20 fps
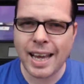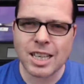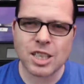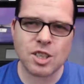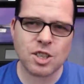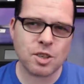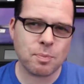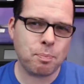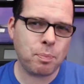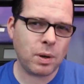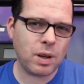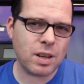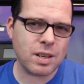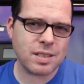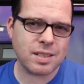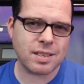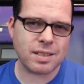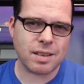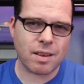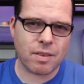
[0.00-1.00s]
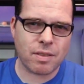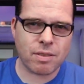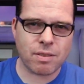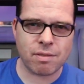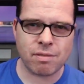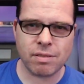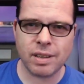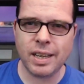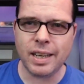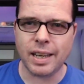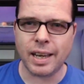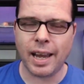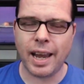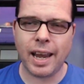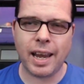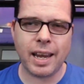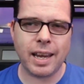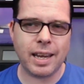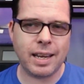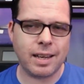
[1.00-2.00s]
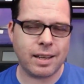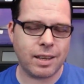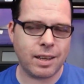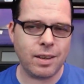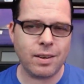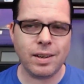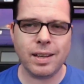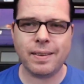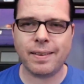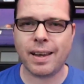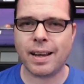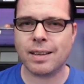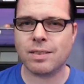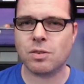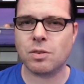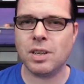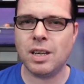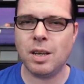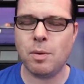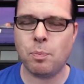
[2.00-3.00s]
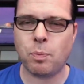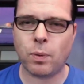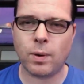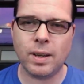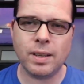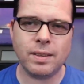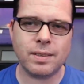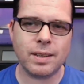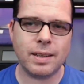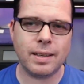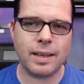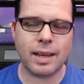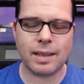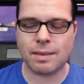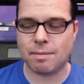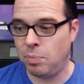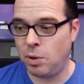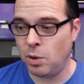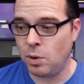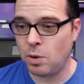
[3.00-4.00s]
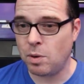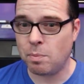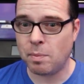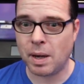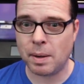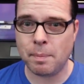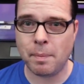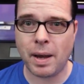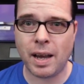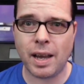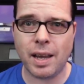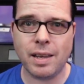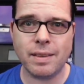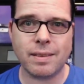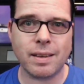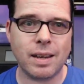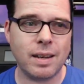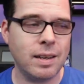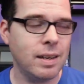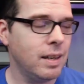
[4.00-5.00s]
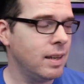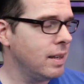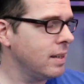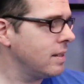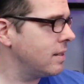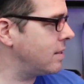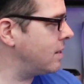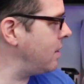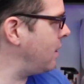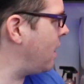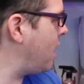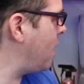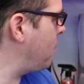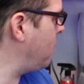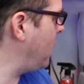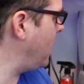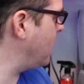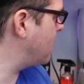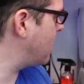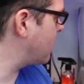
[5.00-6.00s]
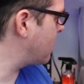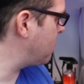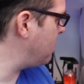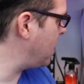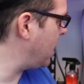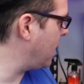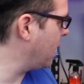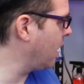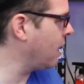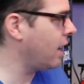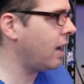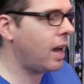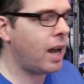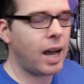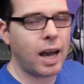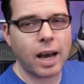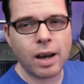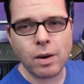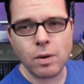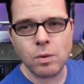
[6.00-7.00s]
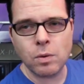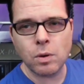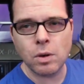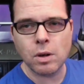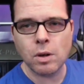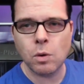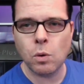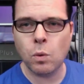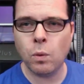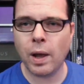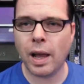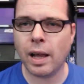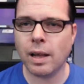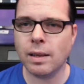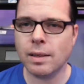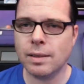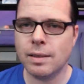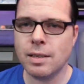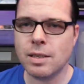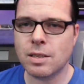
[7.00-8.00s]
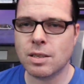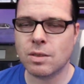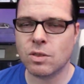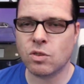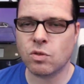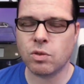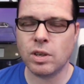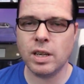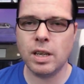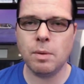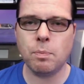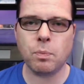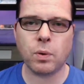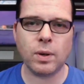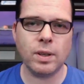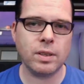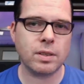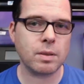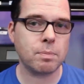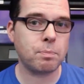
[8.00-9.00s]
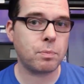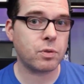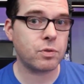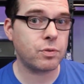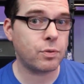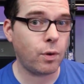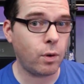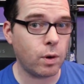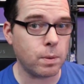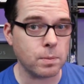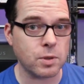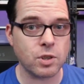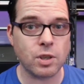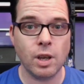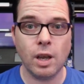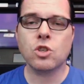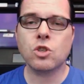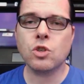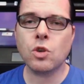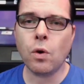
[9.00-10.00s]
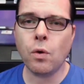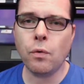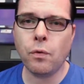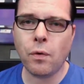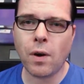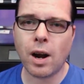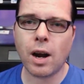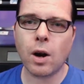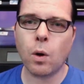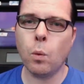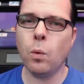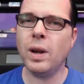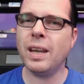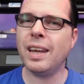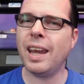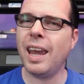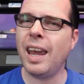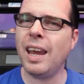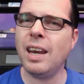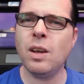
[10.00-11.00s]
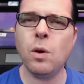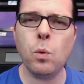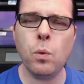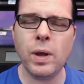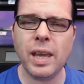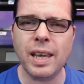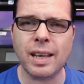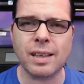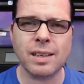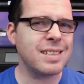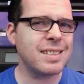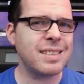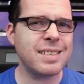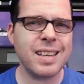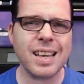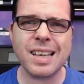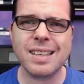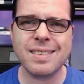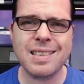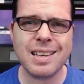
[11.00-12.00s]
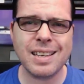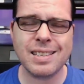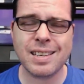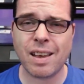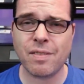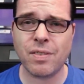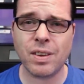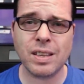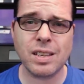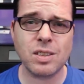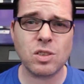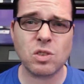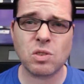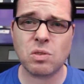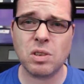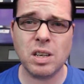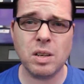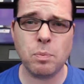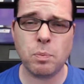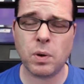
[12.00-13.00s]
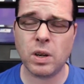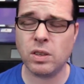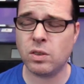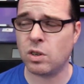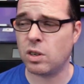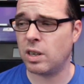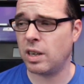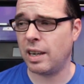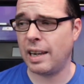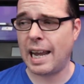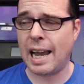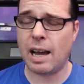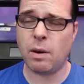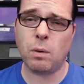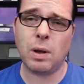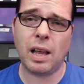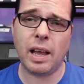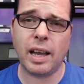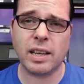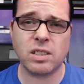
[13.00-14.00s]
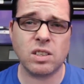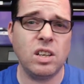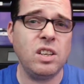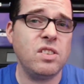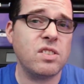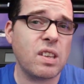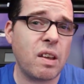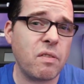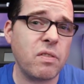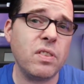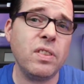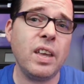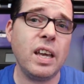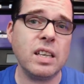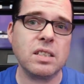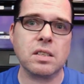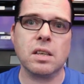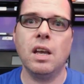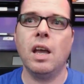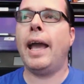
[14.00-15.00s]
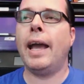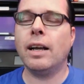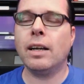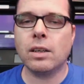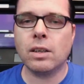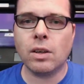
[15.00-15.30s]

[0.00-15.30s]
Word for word: X Plus 3, a Tech 3D printer that blew my mind and still amazes me how well this 3D printer performs. So far, within a week, six days having this 3D printer, or yeah, well, actually seven days, and